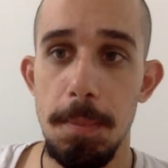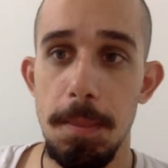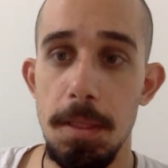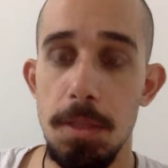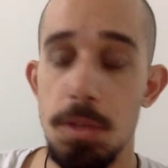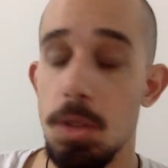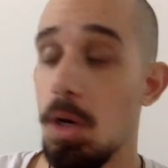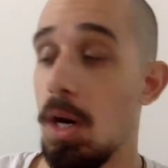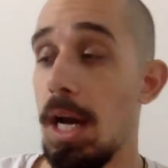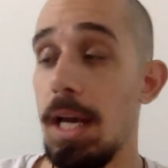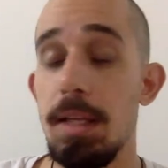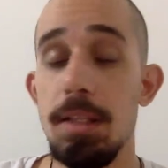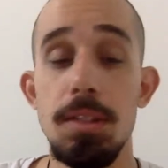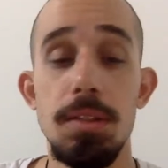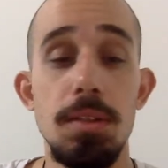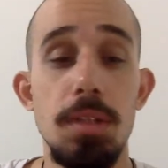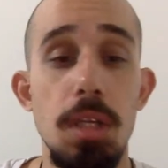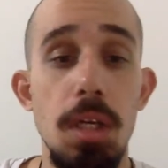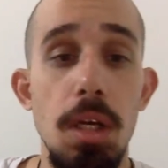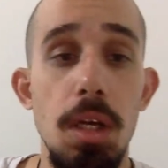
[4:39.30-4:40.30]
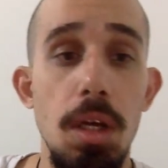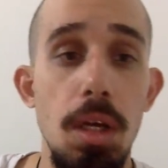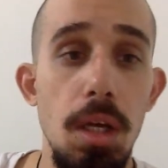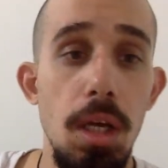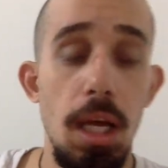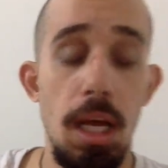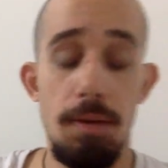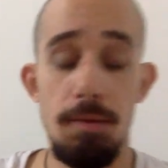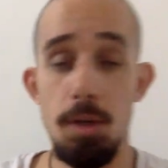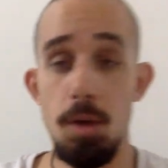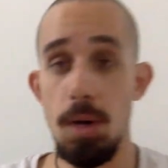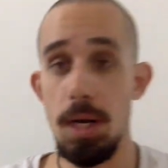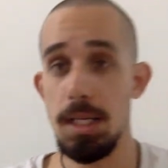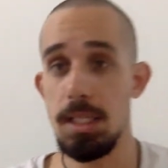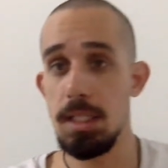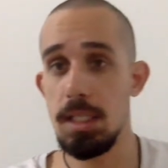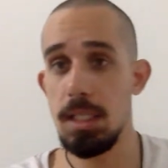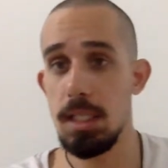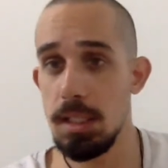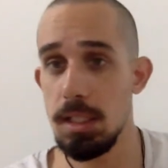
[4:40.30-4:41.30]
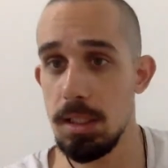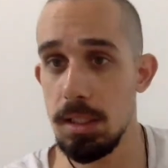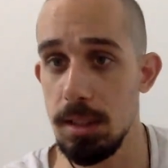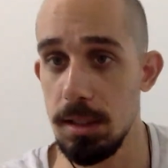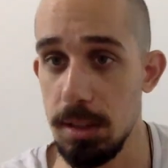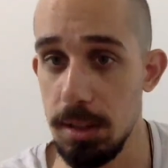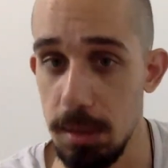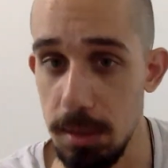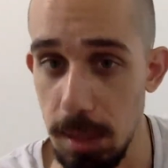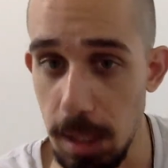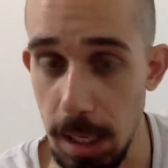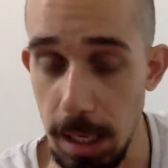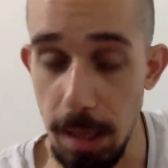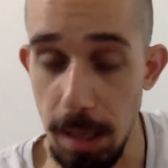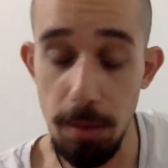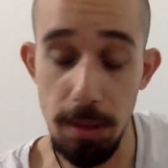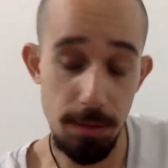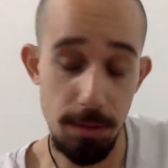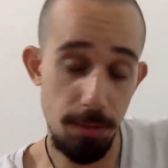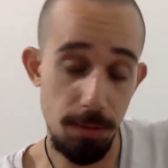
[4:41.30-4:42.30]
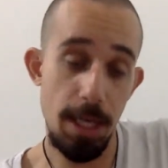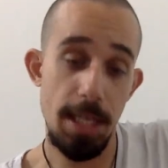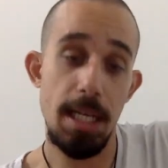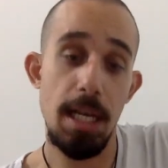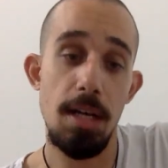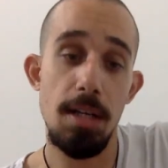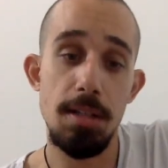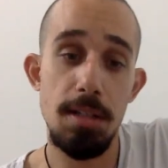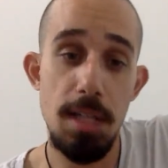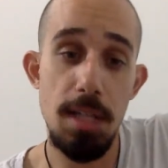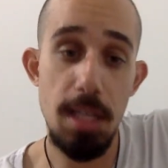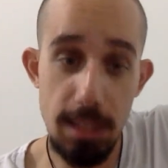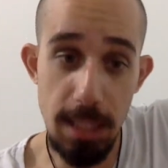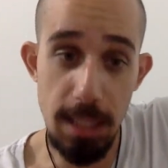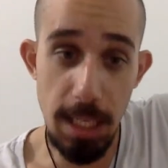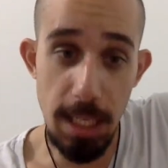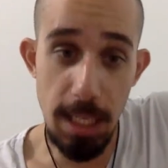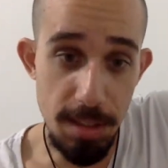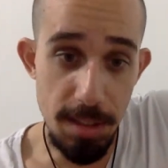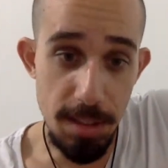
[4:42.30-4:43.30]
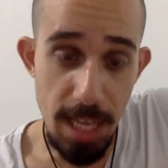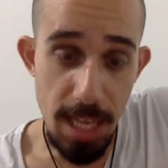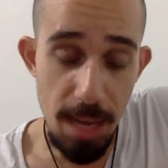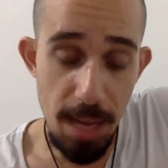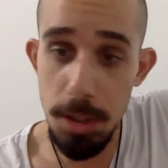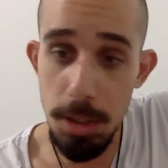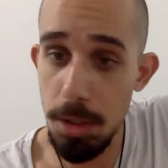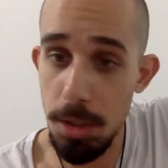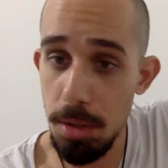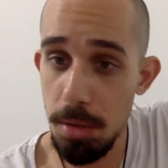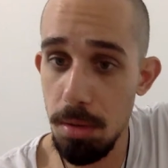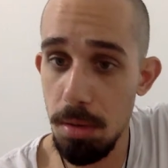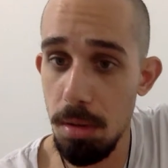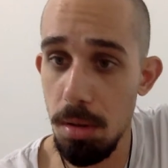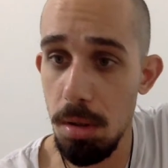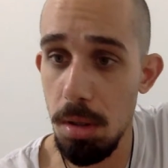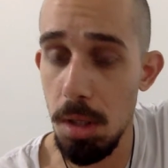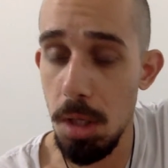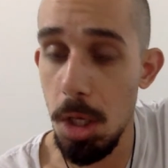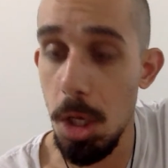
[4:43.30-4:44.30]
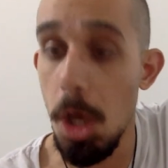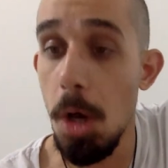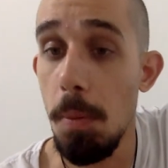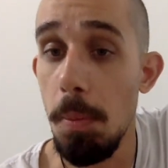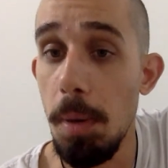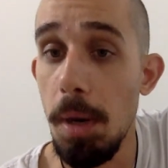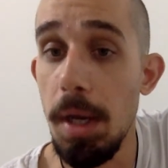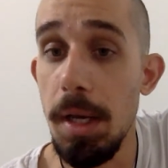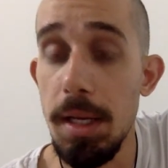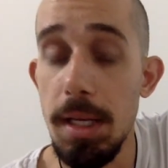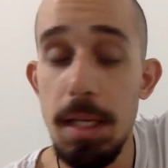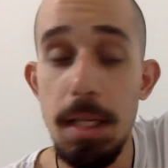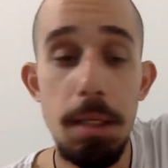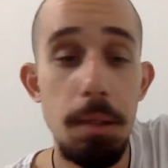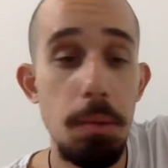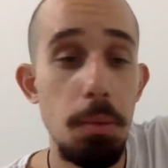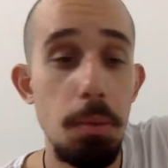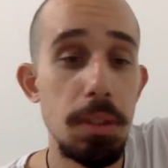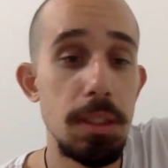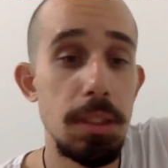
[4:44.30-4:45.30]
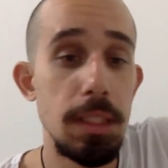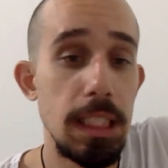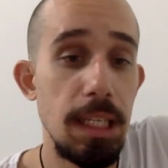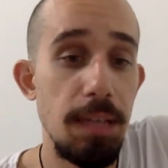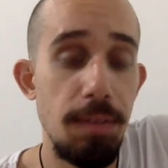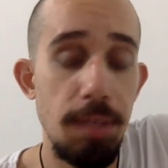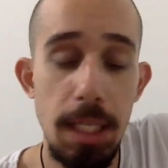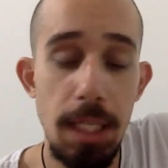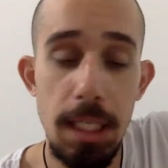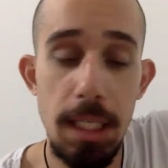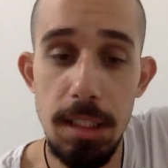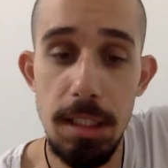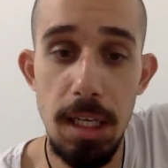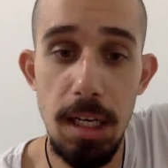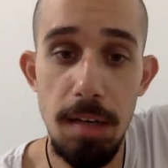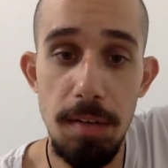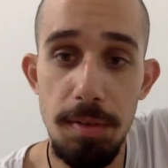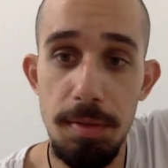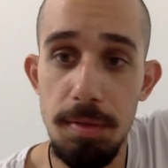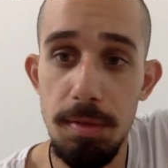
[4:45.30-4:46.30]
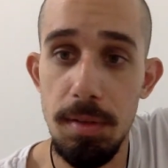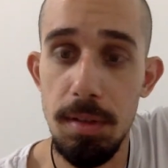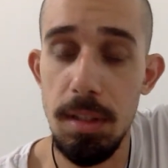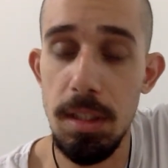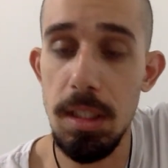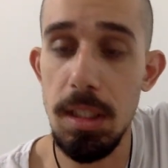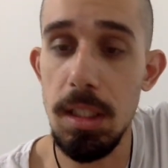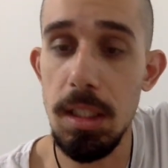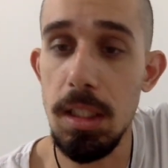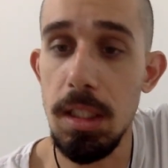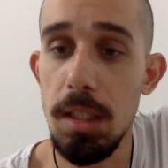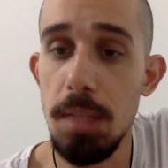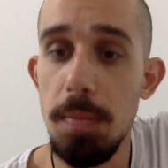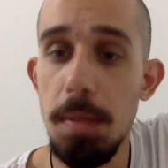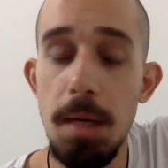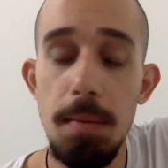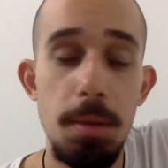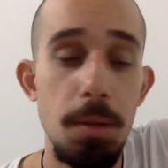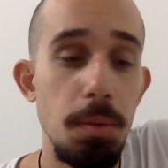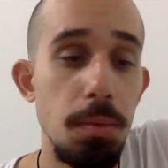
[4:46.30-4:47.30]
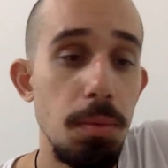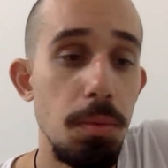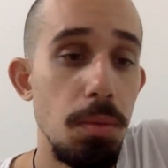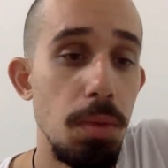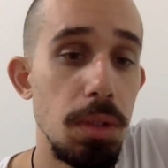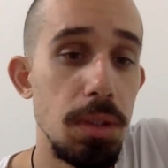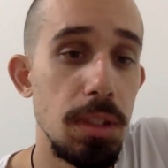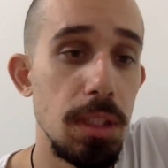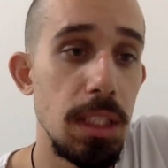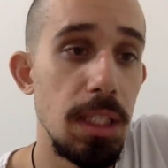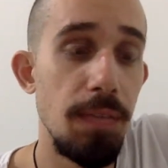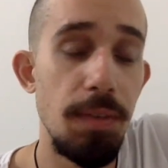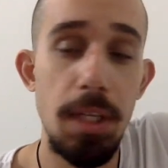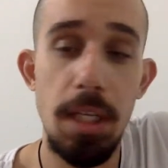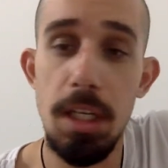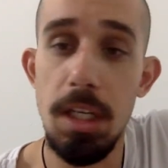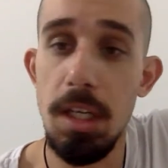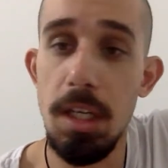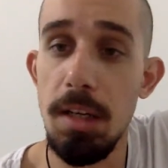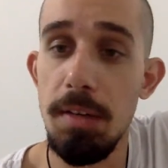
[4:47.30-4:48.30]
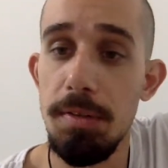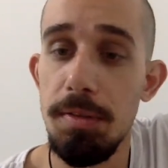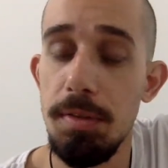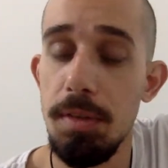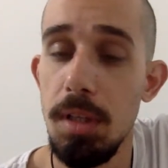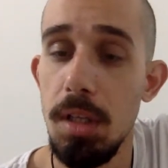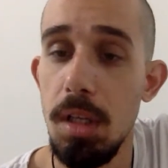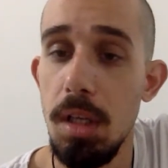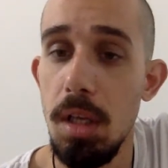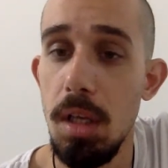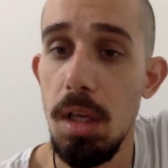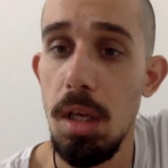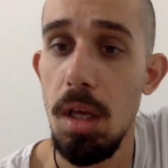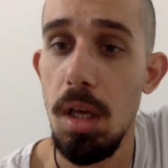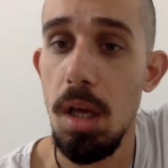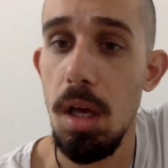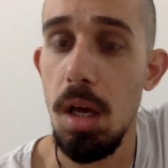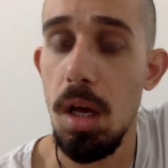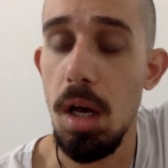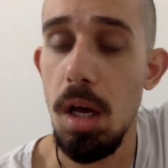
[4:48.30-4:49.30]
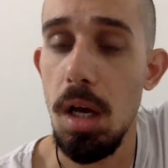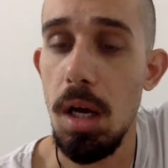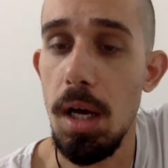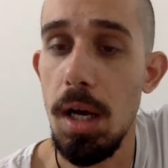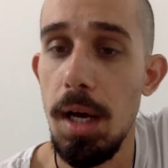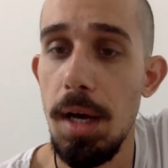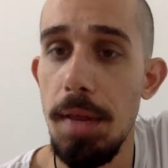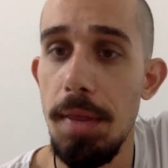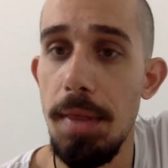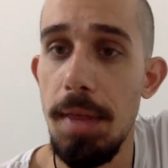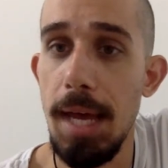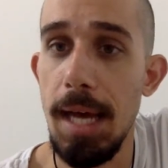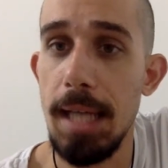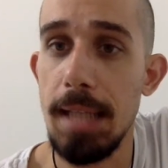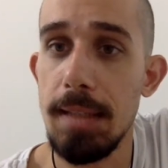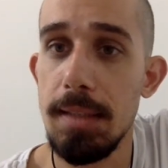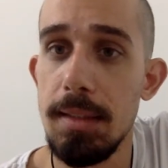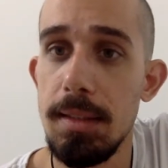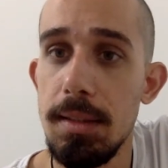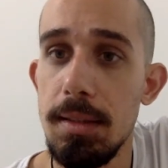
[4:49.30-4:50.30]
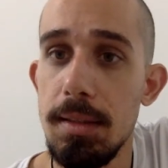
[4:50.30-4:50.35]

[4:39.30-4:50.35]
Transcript: So I have no idea as of right now the extent of the damage, but it was significant enough. The bombing was significant enough that